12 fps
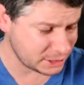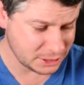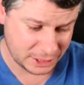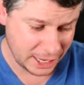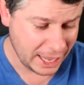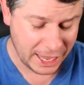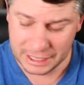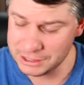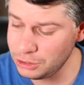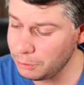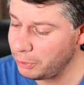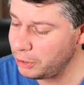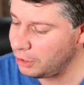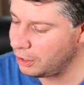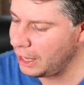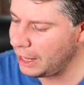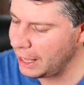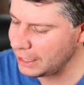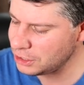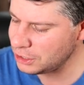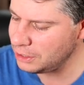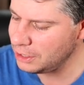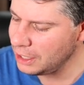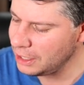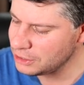That's still pretty good. And actually,